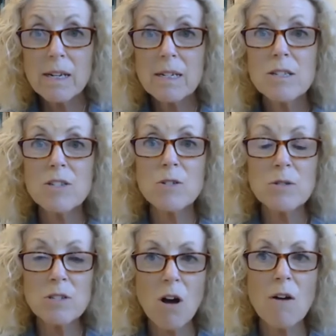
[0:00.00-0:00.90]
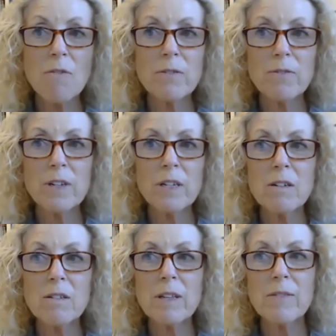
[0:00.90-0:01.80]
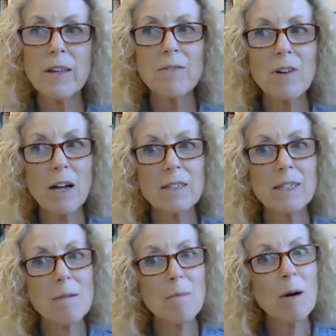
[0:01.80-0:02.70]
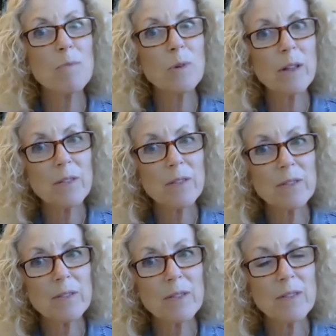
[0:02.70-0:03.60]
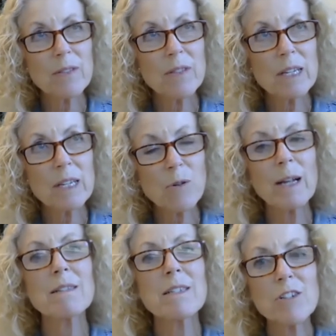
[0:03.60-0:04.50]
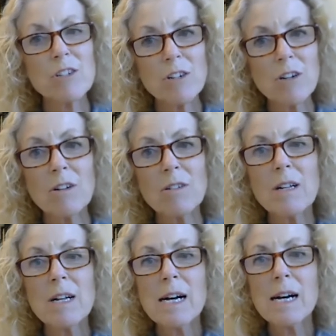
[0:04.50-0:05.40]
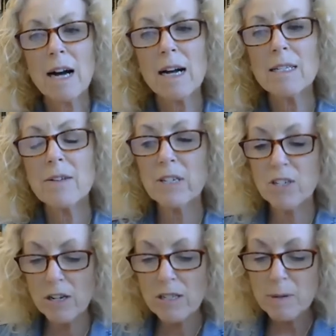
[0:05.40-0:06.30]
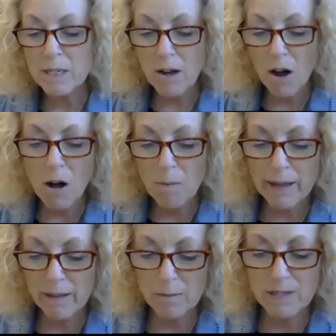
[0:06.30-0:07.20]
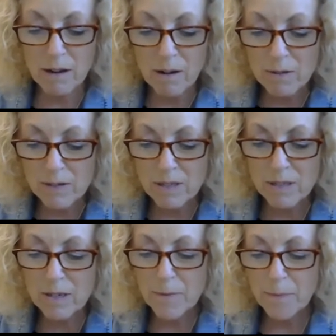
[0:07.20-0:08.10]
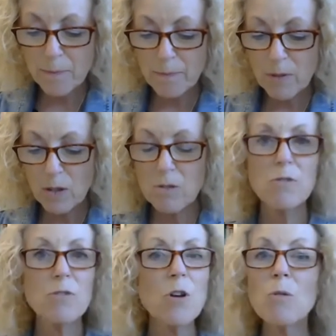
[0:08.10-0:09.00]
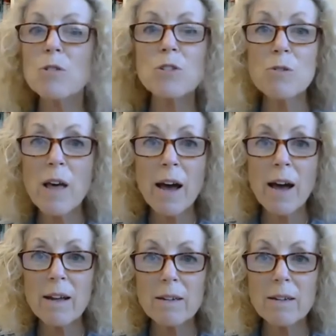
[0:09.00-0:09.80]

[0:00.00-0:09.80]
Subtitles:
Students often feel that they've got to come up with the transitional kinds of adjustments all by themselves. Don't do that.